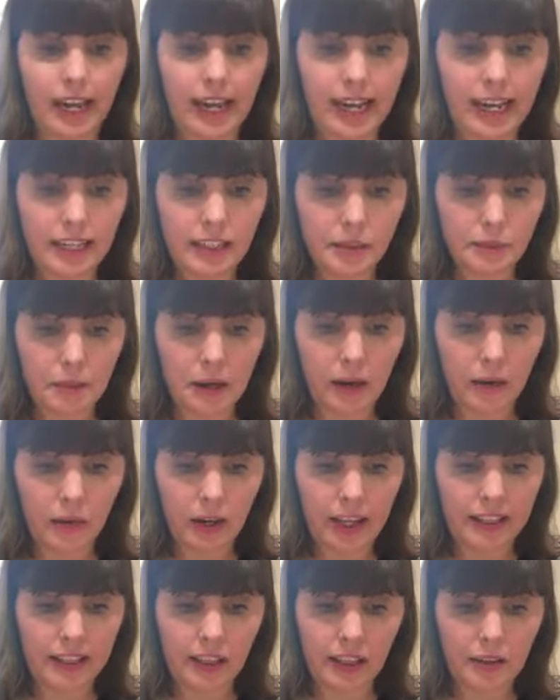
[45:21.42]
layer as
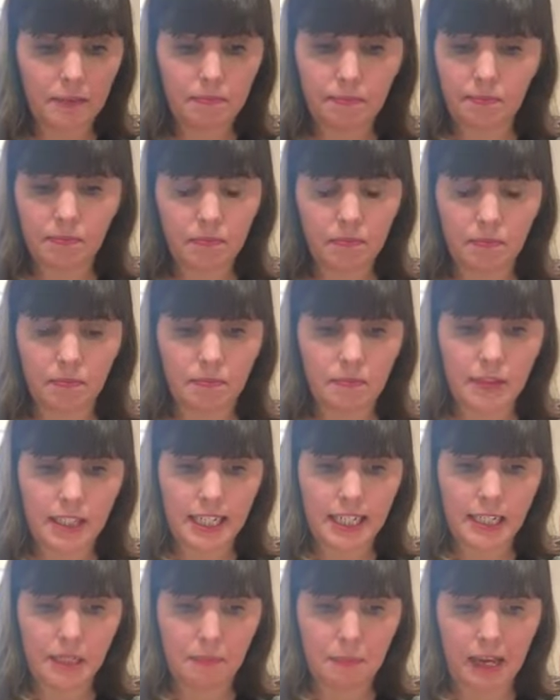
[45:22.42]
well, in the
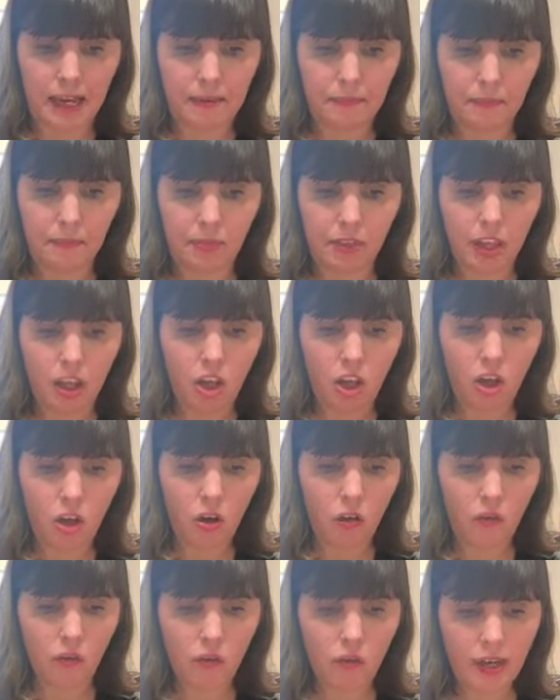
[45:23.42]
DSP.
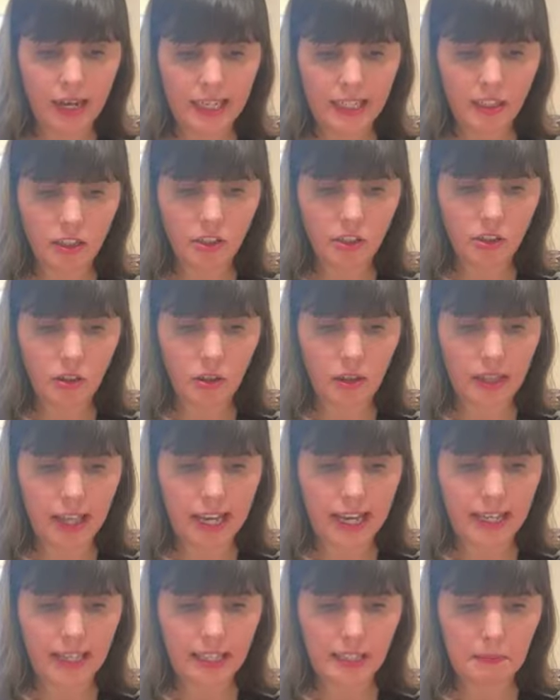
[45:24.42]
Right, so
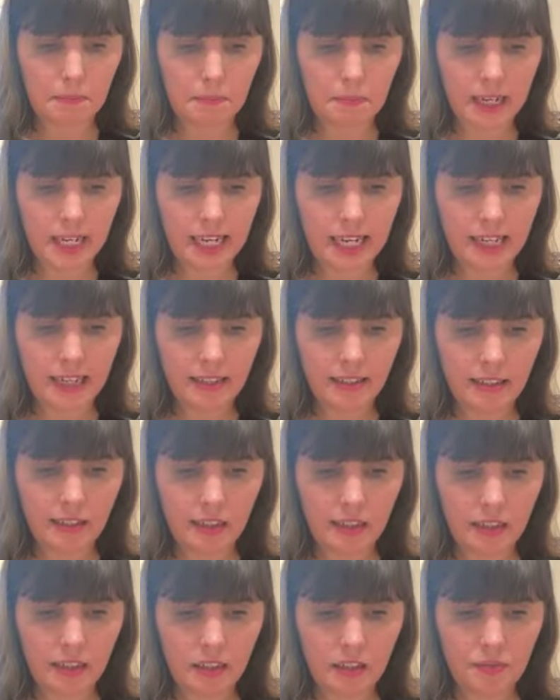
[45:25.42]
that is
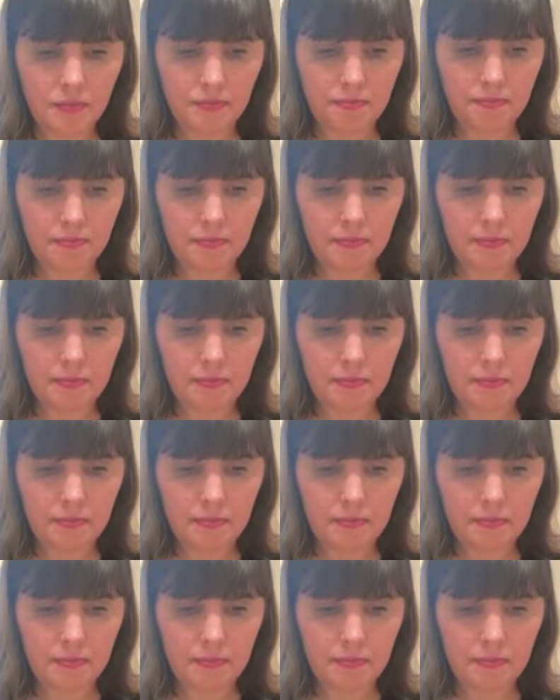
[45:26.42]
masked.